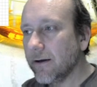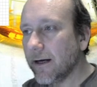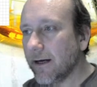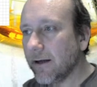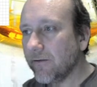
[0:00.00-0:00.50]

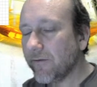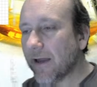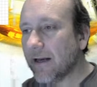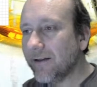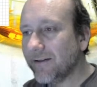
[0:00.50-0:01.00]

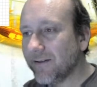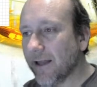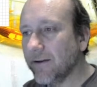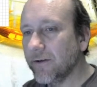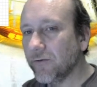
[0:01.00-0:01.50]
fairly
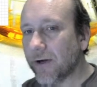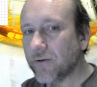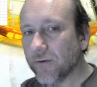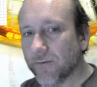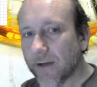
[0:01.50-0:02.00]
standard
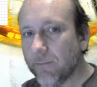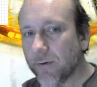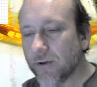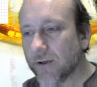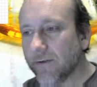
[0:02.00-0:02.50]
range of
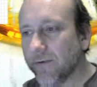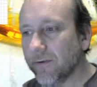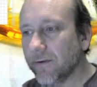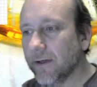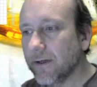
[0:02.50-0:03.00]

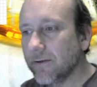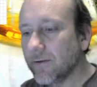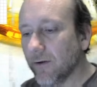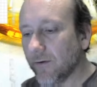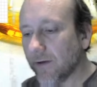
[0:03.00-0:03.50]
temperatures,
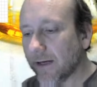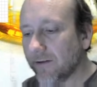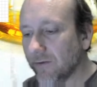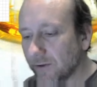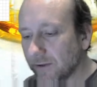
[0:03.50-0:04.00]
not
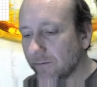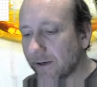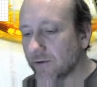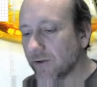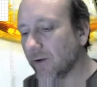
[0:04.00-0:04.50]
exotic
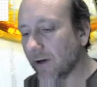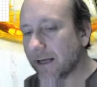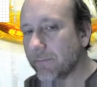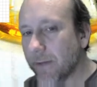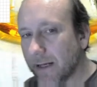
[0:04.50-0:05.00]
ranges, not
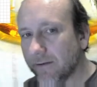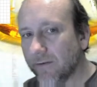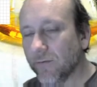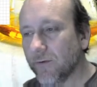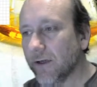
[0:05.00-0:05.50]
like
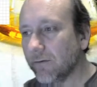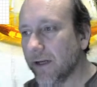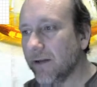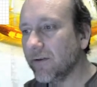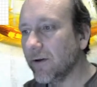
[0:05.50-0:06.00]
millions of
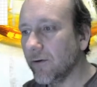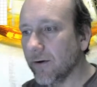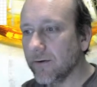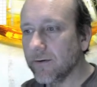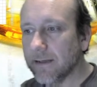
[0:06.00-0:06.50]
degrees and
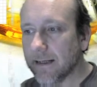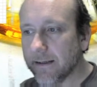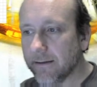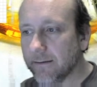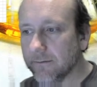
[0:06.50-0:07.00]
not
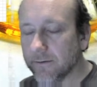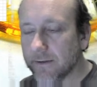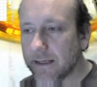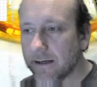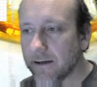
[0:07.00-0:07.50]
like
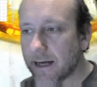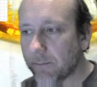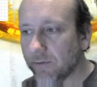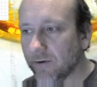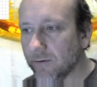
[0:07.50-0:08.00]
near
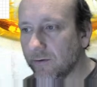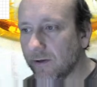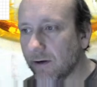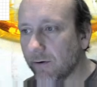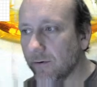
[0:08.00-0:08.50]
absolute
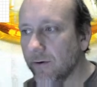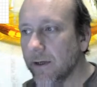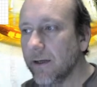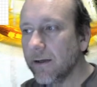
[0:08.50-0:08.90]
zero,